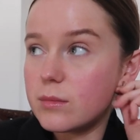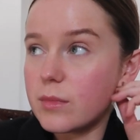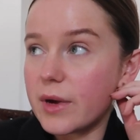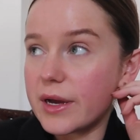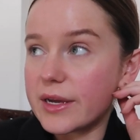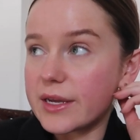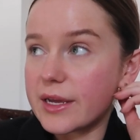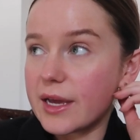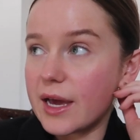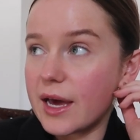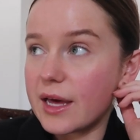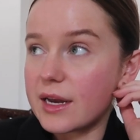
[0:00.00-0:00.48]

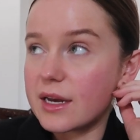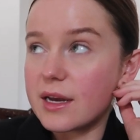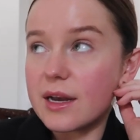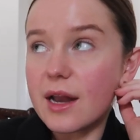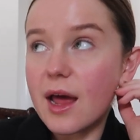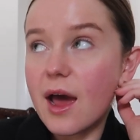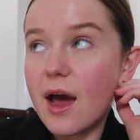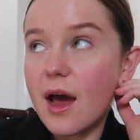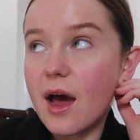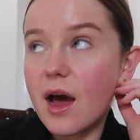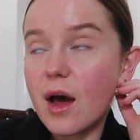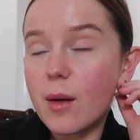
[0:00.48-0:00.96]
Mike had a
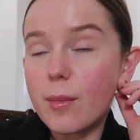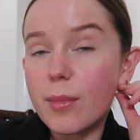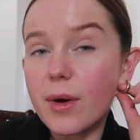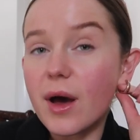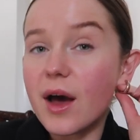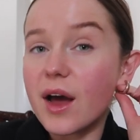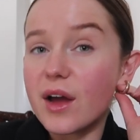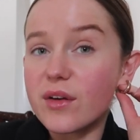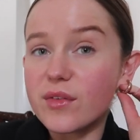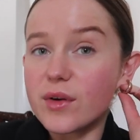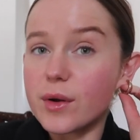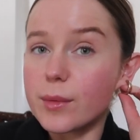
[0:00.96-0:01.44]
nap.
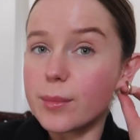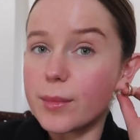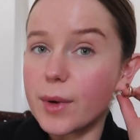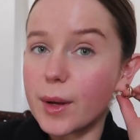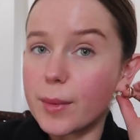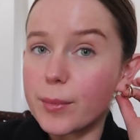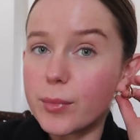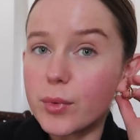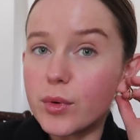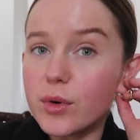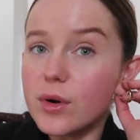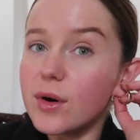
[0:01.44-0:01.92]
I read my
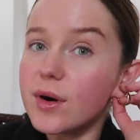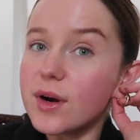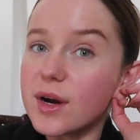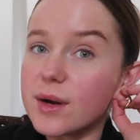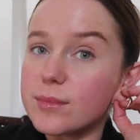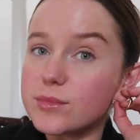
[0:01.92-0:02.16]
book.